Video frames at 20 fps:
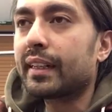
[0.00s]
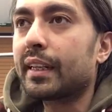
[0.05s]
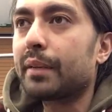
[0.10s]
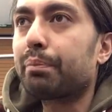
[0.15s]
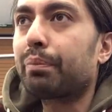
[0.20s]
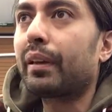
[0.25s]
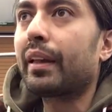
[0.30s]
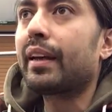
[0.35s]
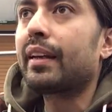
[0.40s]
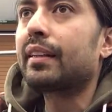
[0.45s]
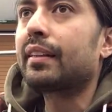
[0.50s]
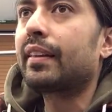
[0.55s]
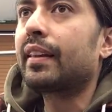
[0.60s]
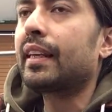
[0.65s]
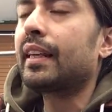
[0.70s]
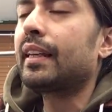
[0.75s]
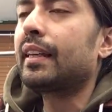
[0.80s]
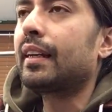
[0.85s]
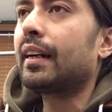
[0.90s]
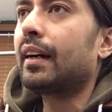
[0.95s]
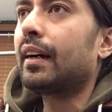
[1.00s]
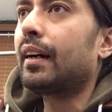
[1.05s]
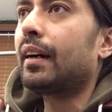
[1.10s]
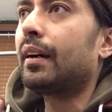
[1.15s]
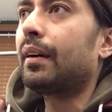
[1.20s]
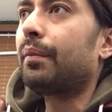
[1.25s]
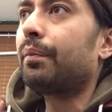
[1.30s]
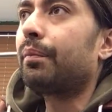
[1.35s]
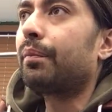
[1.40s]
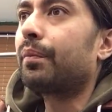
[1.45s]
He played the
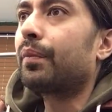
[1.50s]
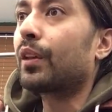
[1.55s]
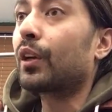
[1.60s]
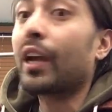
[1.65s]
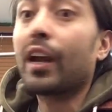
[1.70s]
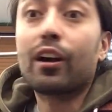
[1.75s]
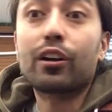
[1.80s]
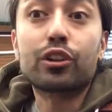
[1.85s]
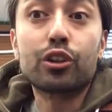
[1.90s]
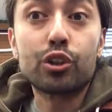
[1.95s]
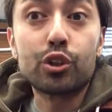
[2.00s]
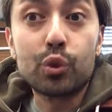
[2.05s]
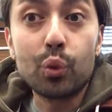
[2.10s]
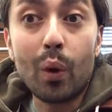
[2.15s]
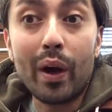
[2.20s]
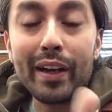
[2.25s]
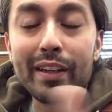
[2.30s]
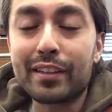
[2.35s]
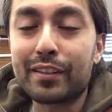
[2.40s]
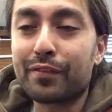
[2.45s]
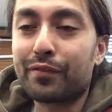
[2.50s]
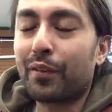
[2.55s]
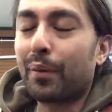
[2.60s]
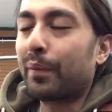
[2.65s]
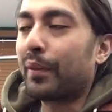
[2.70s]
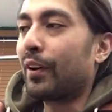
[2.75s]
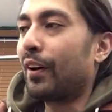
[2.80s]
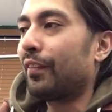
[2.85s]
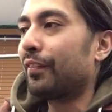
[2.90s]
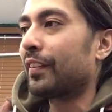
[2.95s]
uh, the character Dwight from
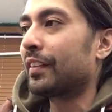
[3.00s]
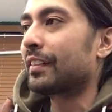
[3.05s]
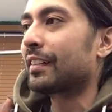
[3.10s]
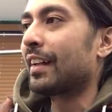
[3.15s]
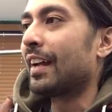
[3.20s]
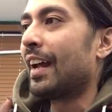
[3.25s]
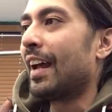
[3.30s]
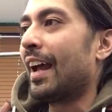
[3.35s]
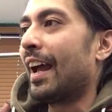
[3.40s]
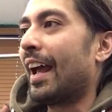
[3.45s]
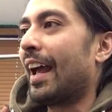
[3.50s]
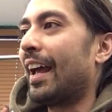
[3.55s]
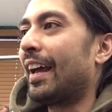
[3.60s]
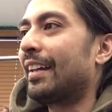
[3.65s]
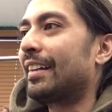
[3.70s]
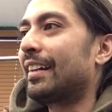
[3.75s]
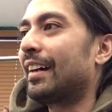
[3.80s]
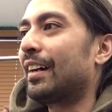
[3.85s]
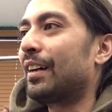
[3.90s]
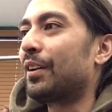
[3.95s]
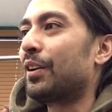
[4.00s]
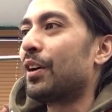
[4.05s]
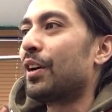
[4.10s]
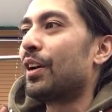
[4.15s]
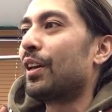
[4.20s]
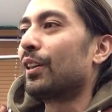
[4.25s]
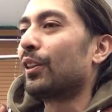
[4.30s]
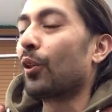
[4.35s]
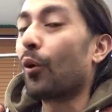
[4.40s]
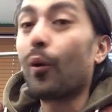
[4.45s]
The Office, and uh,
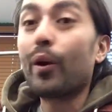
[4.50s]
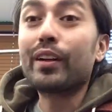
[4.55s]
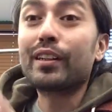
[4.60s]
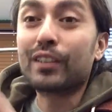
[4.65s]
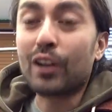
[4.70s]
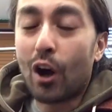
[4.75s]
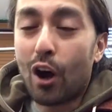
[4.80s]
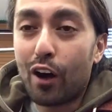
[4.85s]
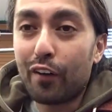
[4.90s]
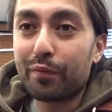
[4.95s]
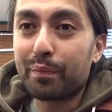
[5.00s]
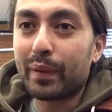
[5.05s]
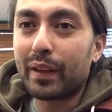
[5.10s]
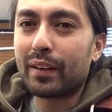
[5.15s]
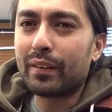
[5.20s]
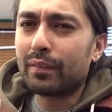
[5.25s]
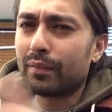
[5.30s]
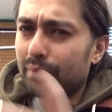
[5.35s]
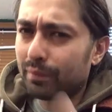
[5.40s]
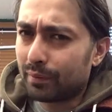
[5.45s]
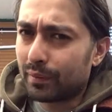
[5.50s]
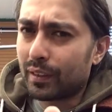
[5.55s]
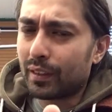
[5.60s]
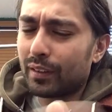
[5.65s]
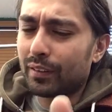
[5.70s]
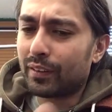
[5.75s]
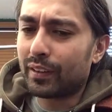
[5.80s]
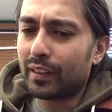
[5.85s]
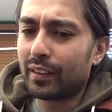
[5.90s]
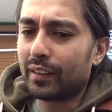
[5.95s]
Lloyd Kaufman,
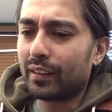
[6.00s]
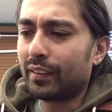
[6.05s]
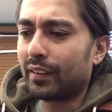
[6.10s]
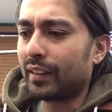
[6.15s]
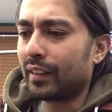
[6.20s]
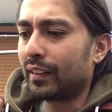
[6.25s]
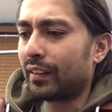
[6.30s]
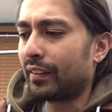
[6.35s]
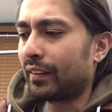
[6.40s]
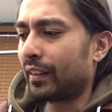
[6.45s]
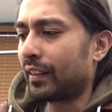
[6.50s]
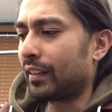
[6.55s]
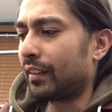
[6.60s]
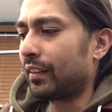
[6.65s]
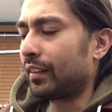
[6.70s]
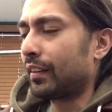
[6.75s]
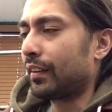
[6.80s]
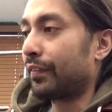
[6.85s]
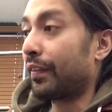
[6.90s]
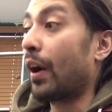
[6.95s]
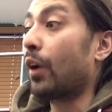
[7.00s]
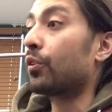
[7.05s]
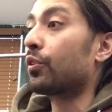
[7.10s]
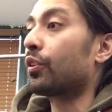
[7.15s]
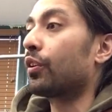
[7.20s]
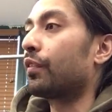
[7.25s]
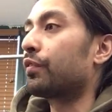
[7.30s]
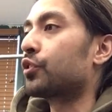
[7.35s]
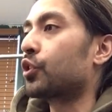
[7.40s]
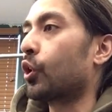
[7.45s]
the the the the uh,
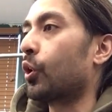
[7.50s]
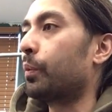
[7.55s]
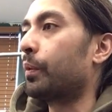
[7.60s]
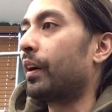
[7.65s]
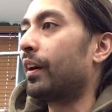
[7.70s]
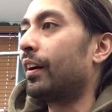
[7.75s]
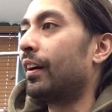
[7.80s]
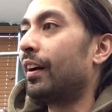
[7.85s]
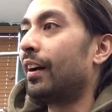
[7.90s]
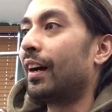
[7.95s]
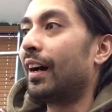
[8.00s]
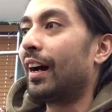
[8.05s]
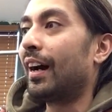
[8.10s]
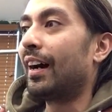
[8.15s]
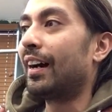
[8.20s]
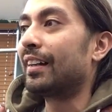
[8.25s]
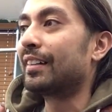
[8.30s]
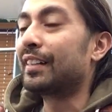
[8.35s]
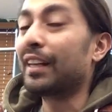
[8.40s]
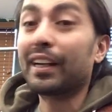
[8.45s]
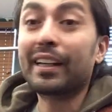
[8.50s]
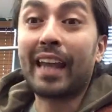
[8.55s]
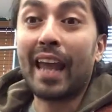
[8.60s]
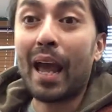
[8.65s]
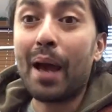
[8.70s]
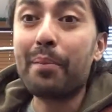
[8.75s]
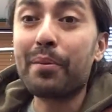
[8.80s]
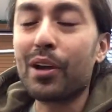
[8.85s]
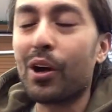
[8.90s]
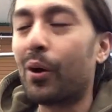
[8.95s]
founder of Troma. did a
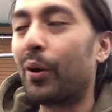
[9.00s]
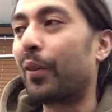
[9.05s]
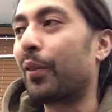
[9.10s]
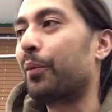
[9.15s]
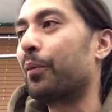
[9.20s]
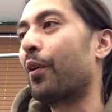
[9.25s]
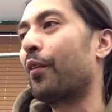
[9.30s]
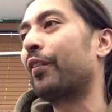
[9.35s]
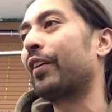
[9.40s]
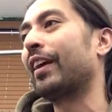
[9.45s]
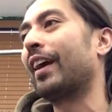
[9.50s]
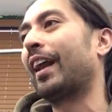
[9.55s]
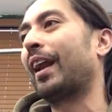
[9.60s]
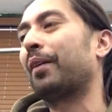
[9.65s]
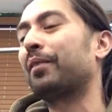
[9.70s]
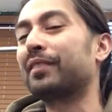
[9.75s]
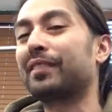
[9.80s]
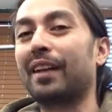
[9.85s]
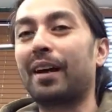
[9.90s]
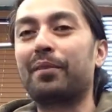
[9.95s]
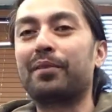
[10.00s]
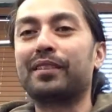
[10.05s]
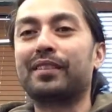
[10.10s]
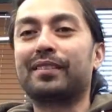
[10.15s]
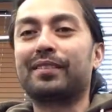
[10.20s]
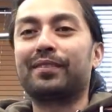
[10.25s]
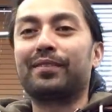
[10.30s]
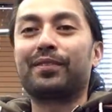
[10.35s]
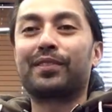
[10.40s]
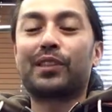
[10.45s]
cameo in the movie, and I was I was
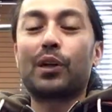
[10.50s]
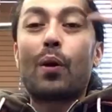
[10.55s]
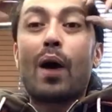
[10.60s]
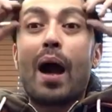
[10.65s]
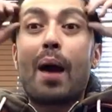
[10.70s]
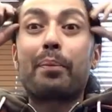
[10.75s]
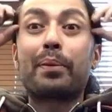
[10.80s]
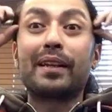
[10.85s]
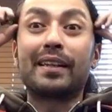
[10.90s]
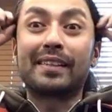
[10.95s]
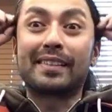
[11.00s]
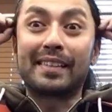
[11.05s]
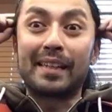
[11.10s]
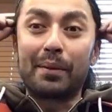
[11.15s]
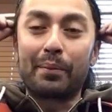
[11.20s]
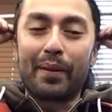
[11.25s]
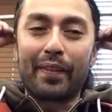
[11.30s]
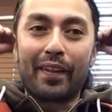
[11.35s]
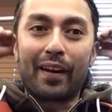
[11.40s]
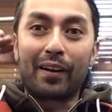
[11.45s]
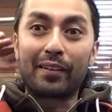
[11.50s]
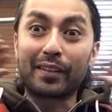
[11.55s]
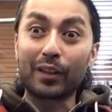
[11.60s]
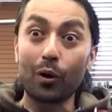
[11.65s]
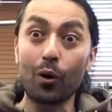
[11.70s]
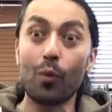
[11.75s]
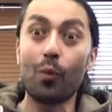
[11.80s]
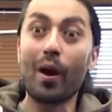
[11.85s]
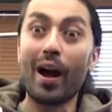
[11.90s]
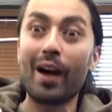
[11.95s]
so happy to see him in there. I was like,
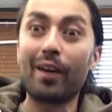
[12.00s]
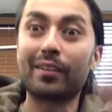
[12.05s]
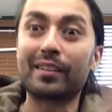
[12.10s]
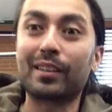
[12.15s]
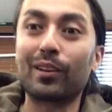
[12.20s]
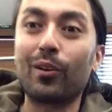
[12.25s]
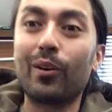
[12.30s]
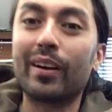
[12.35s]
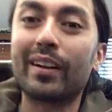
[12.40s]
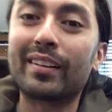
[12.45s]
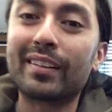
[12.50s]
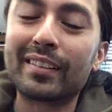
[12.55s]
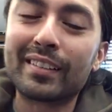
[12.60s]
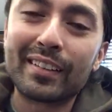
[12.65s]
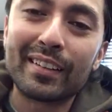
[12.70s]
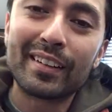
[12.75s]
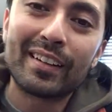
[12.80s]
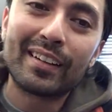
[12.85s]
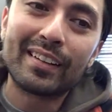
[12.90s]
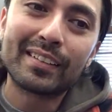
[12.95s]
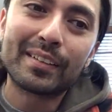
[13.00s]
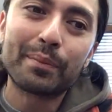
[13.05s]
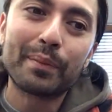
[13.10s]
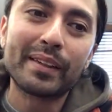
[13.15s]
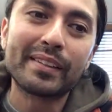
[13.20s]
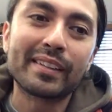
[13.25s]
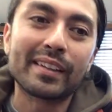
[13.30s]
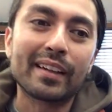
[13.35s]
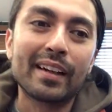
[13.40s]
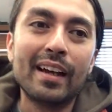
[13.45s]
"Oh wow, it's Lloyd! it's
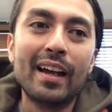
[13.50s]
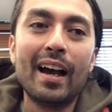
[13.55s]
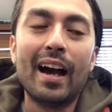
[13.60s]
amazing."